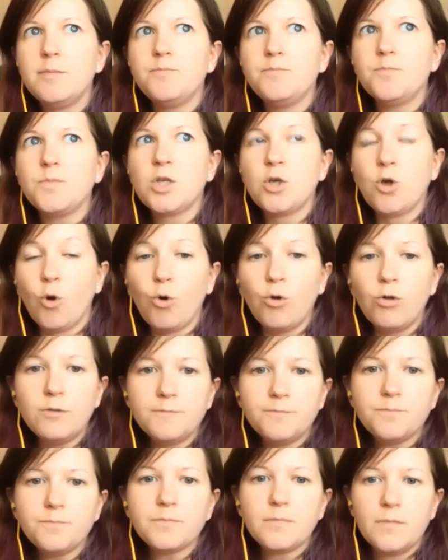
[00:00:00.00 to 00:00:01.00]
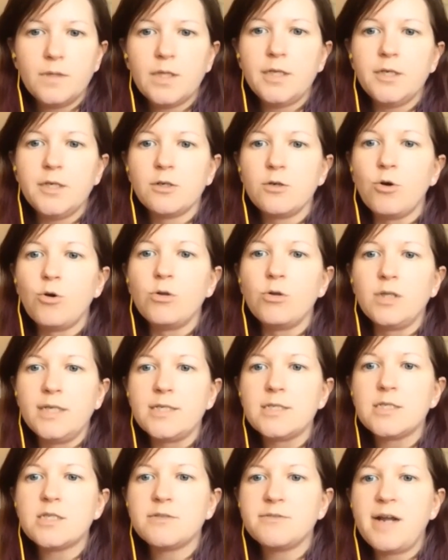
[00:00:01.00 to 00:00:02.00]
goal, that your goal
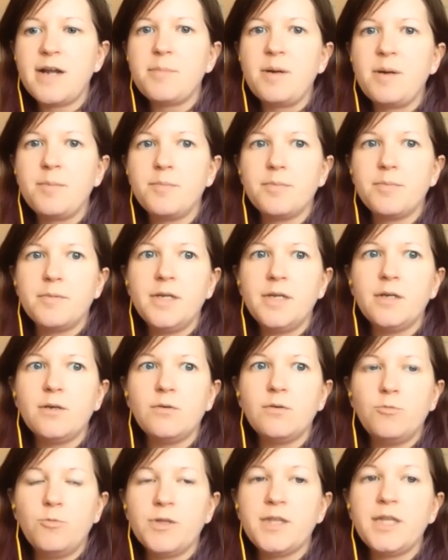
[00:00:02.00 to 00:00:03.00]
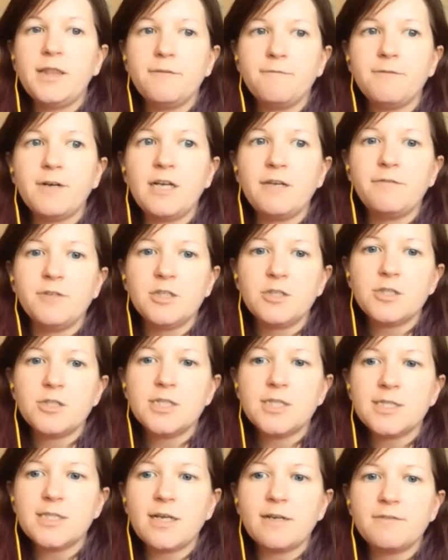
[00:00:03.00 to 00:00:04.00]
is to wrap up, within the 5 years
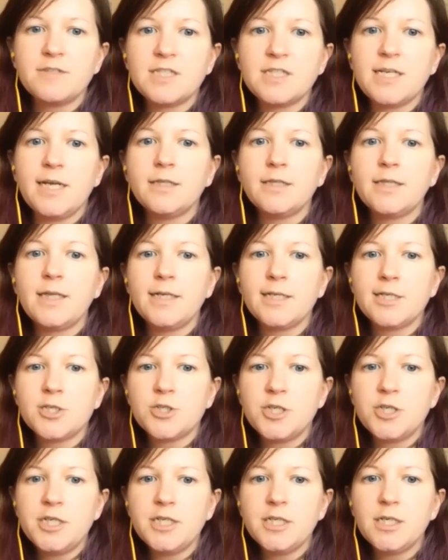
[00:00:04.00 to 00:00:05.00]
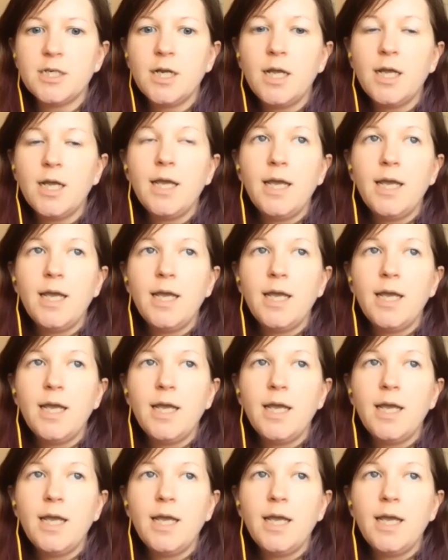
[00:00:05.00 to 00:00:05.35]
instead of staying that extra year.